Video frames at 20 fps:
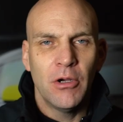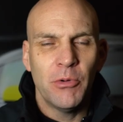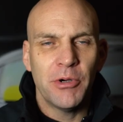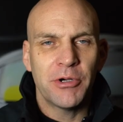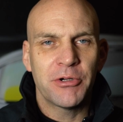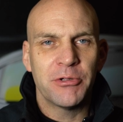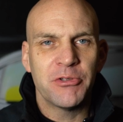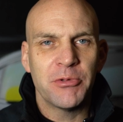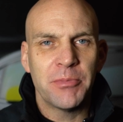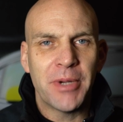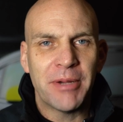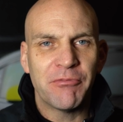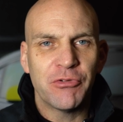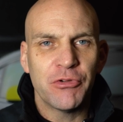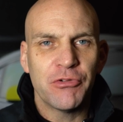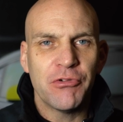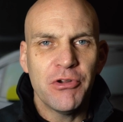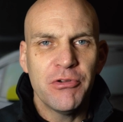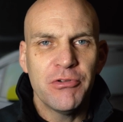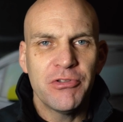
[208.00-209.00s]
Welcome to
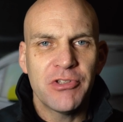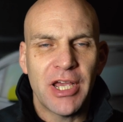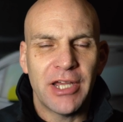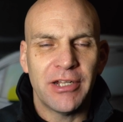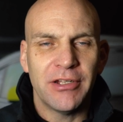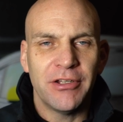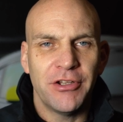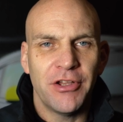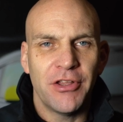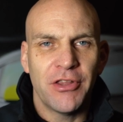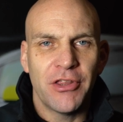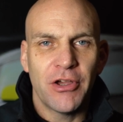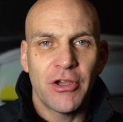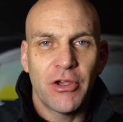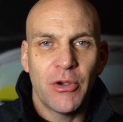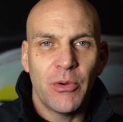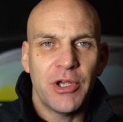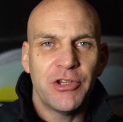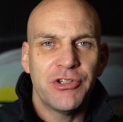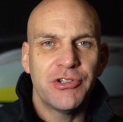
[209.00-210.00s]
Bamfordrose and another
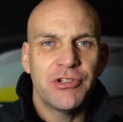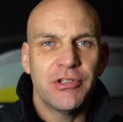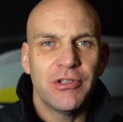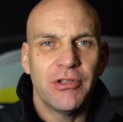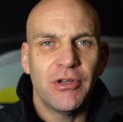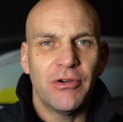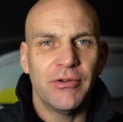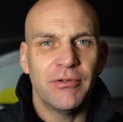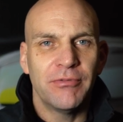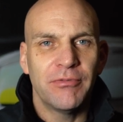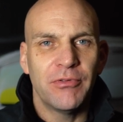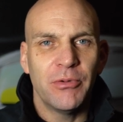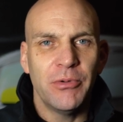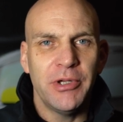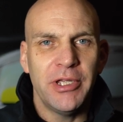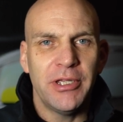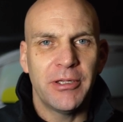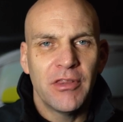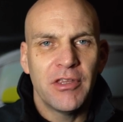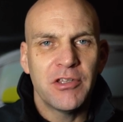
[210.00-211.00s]
question of the
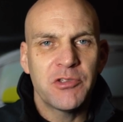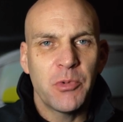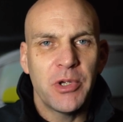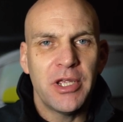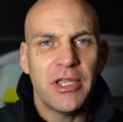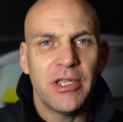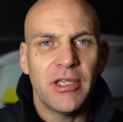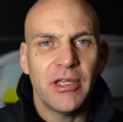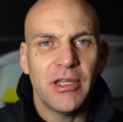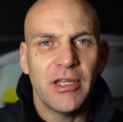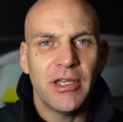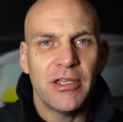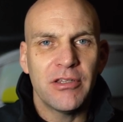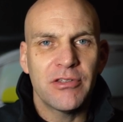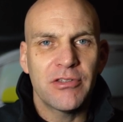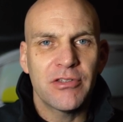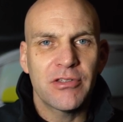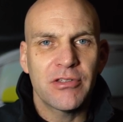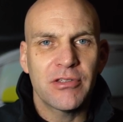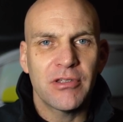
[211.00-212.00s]
week. This week
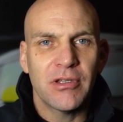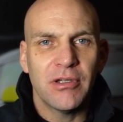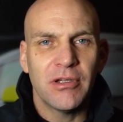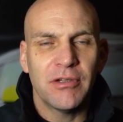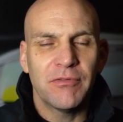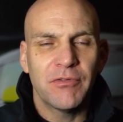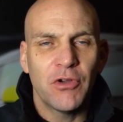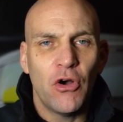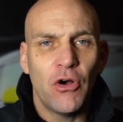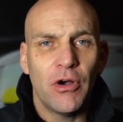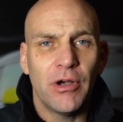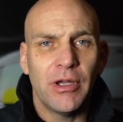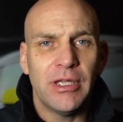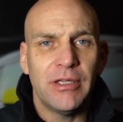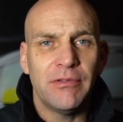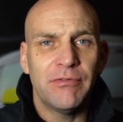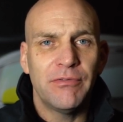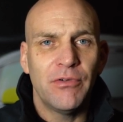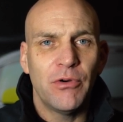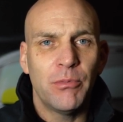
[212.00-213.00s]
I've got
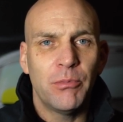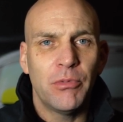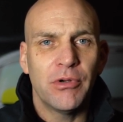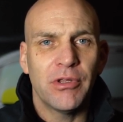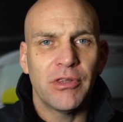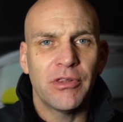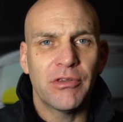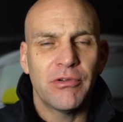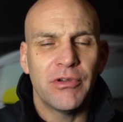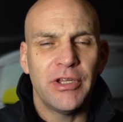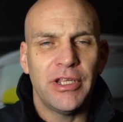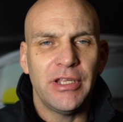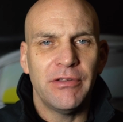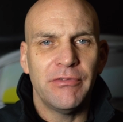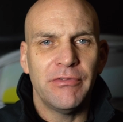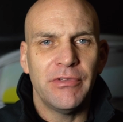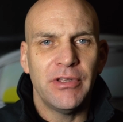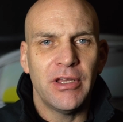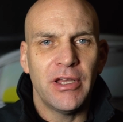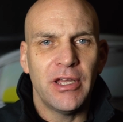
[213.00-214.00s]
a 4.3
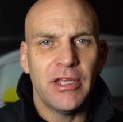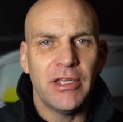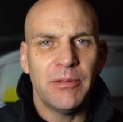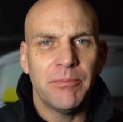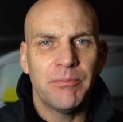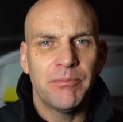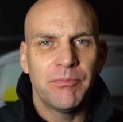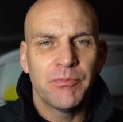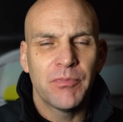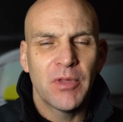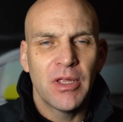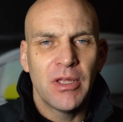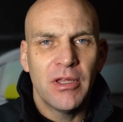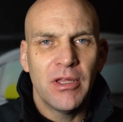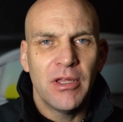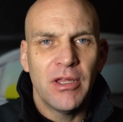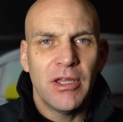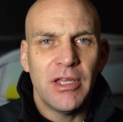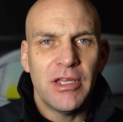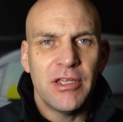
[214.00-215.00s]
V8.
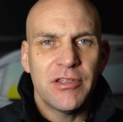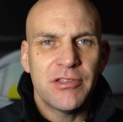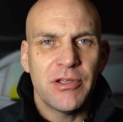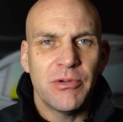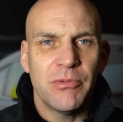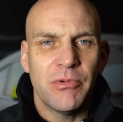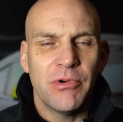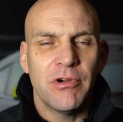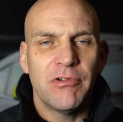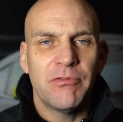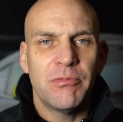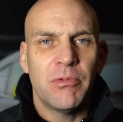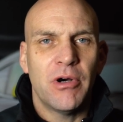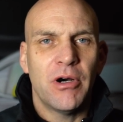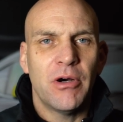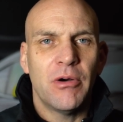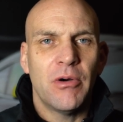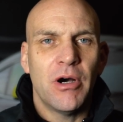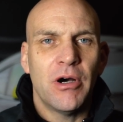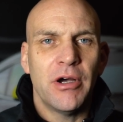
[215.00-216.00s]
Is it
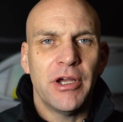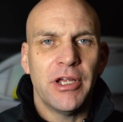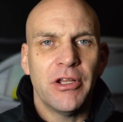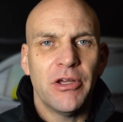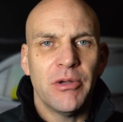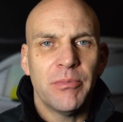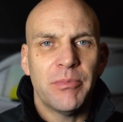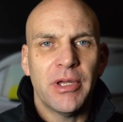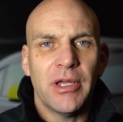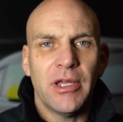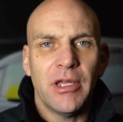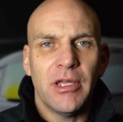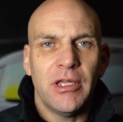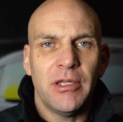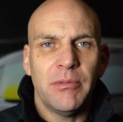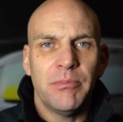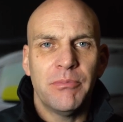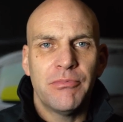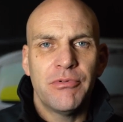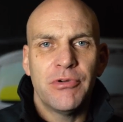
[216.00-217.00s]
worthwhile eyeing up
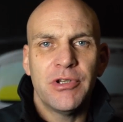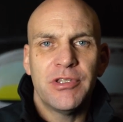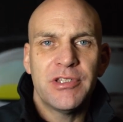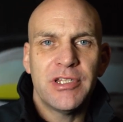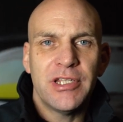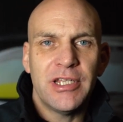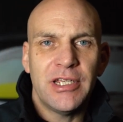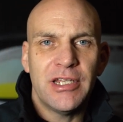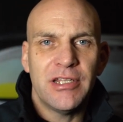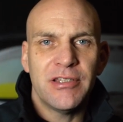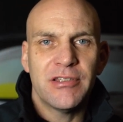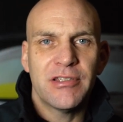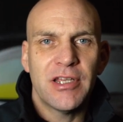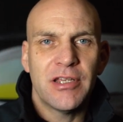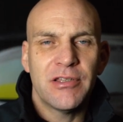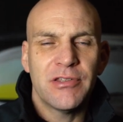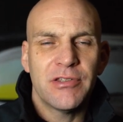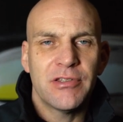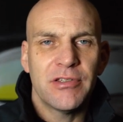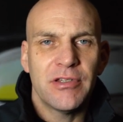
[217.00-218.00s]
a pretty
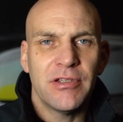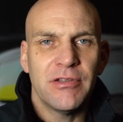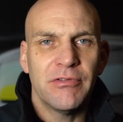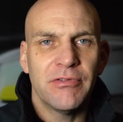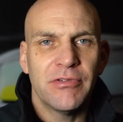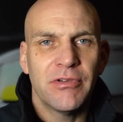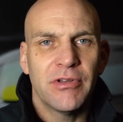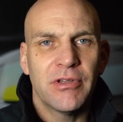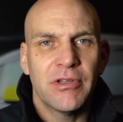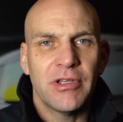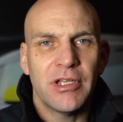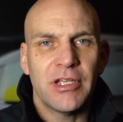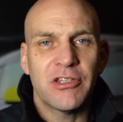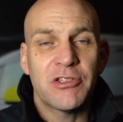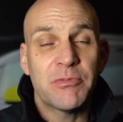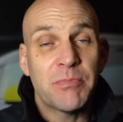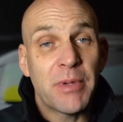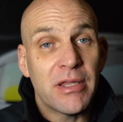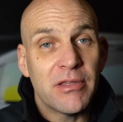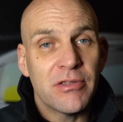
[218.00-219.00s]
intensive,
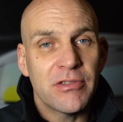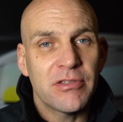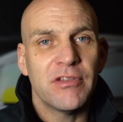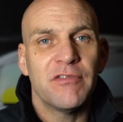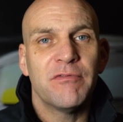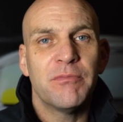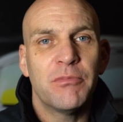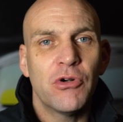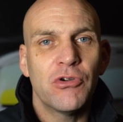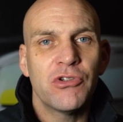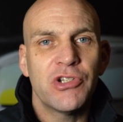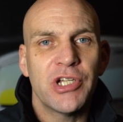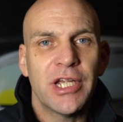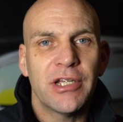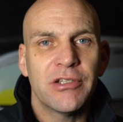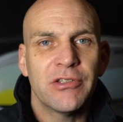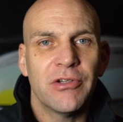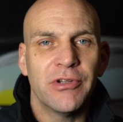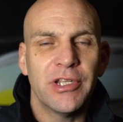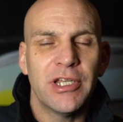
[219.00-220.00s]
expensive
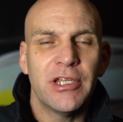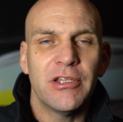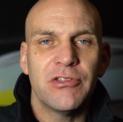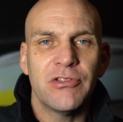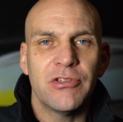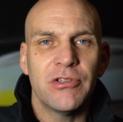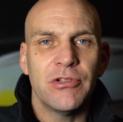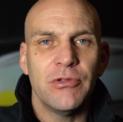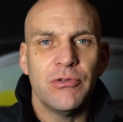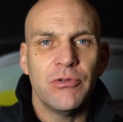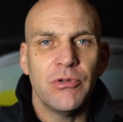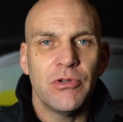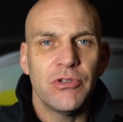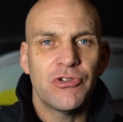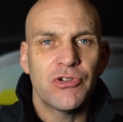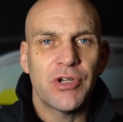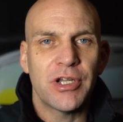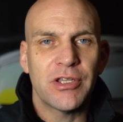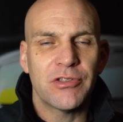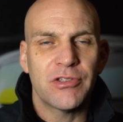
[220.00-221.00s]
project on it to
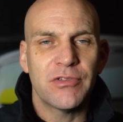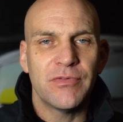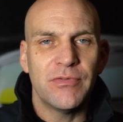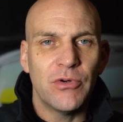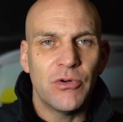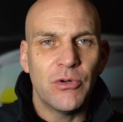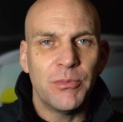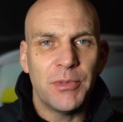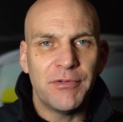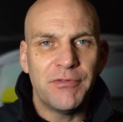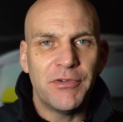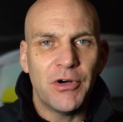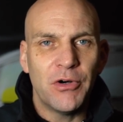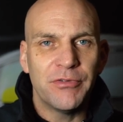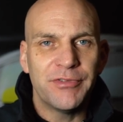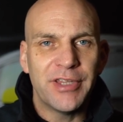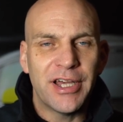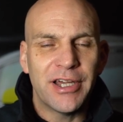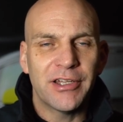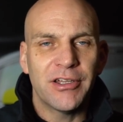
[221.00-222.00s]
transform,
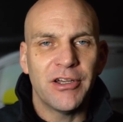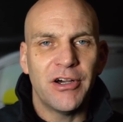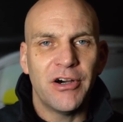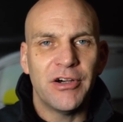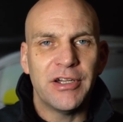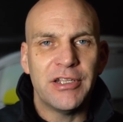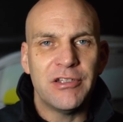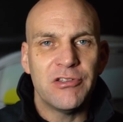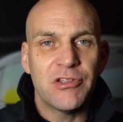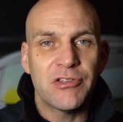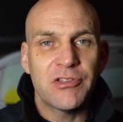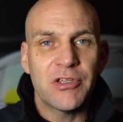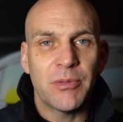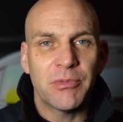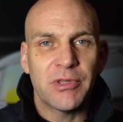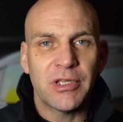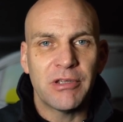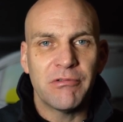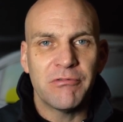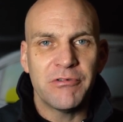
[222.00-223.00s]
evolve that car into
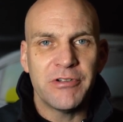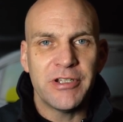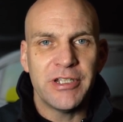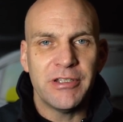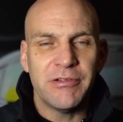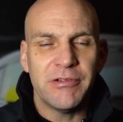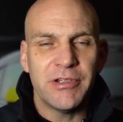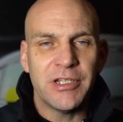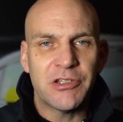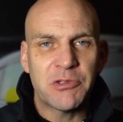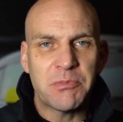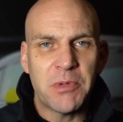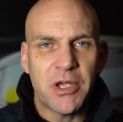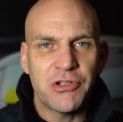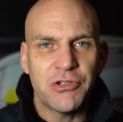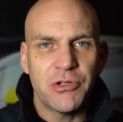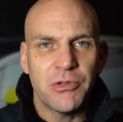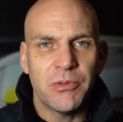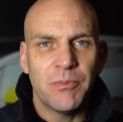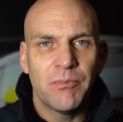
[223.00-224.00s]
something really, really
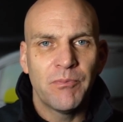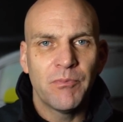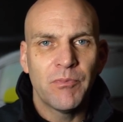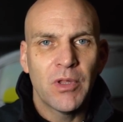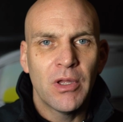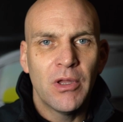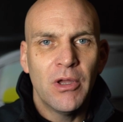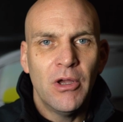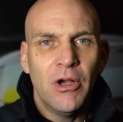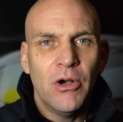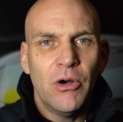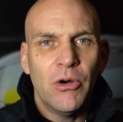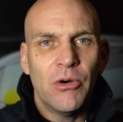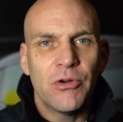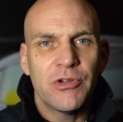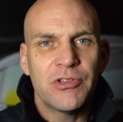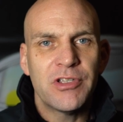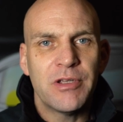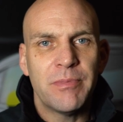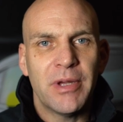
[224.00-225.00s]
special?
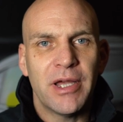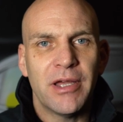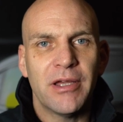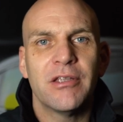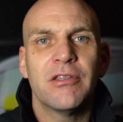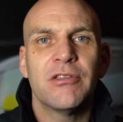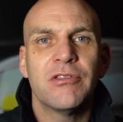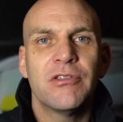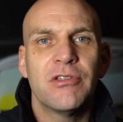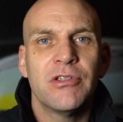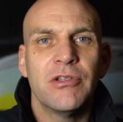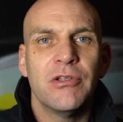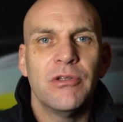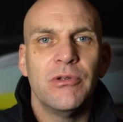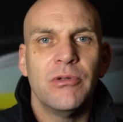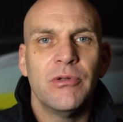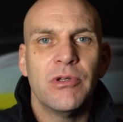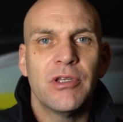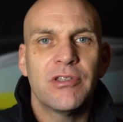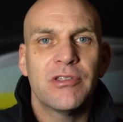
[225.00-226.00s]
Or is it better
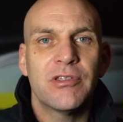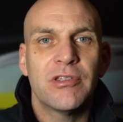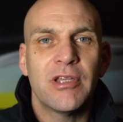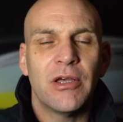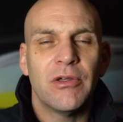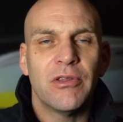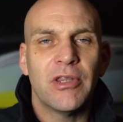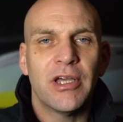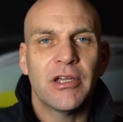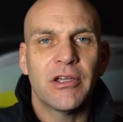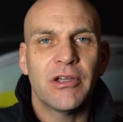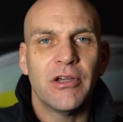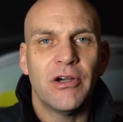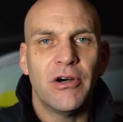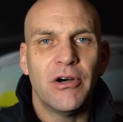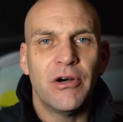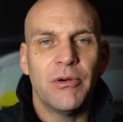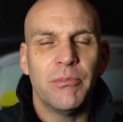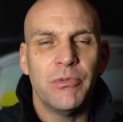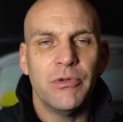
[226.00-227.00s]
to sell that
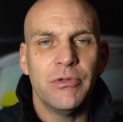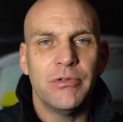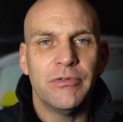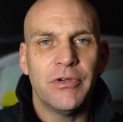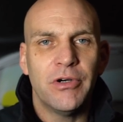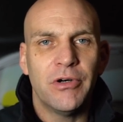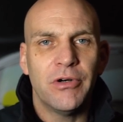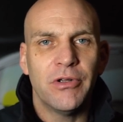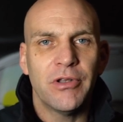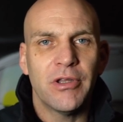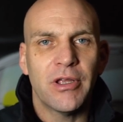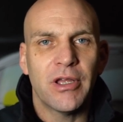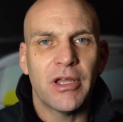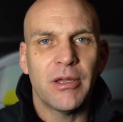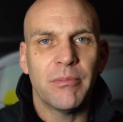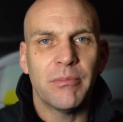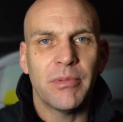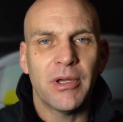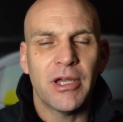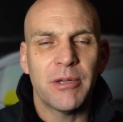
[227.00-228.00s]
car, move on
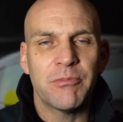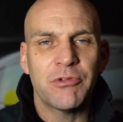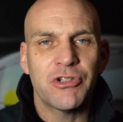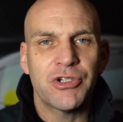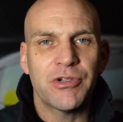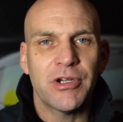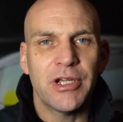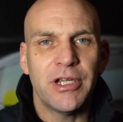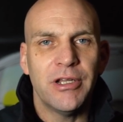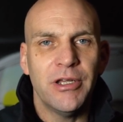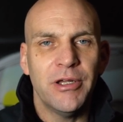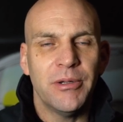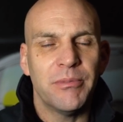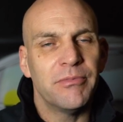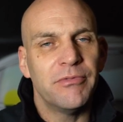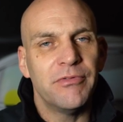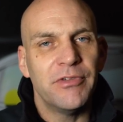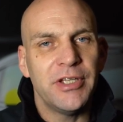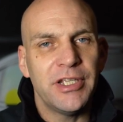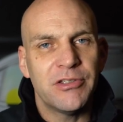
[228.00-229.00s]
and perhaps trade
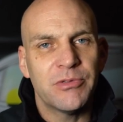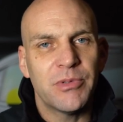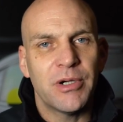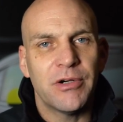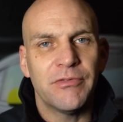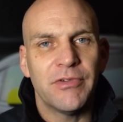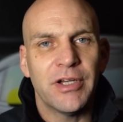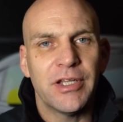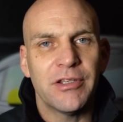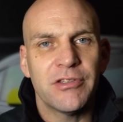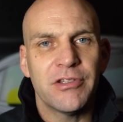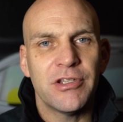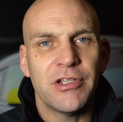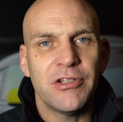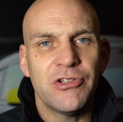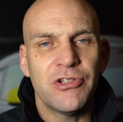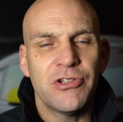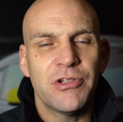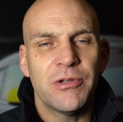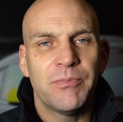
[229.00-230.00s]
up V12
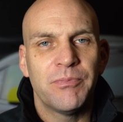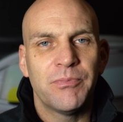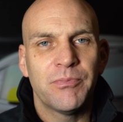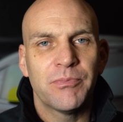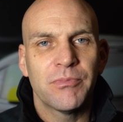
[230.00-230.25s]
Vantage,